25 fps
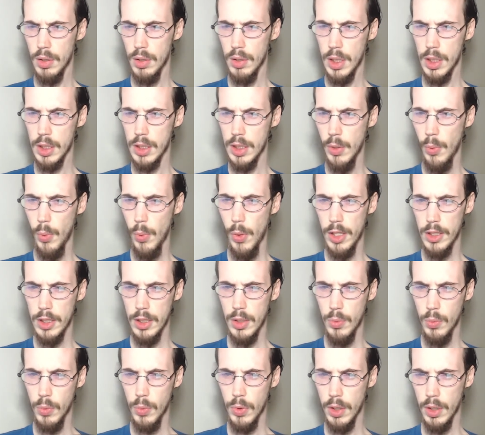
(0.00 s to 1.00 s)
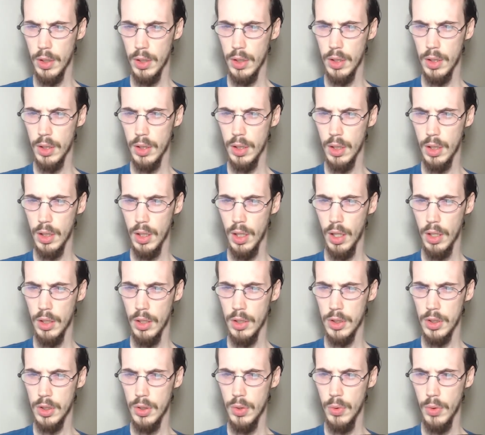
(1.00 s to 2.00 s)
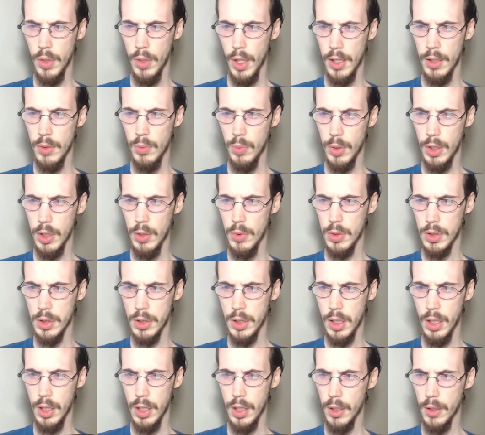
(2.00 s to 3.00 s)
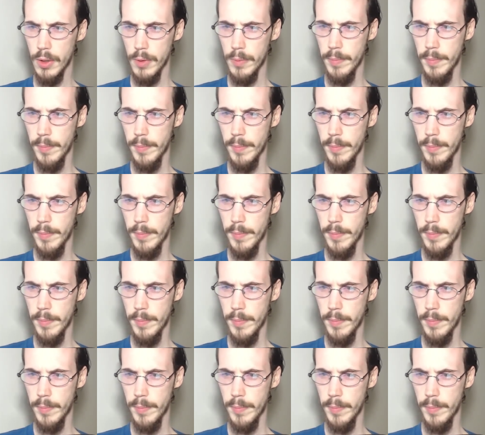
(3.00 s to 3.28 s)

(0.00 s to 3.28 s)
Because they were asking what Anasu liked when he was a kid.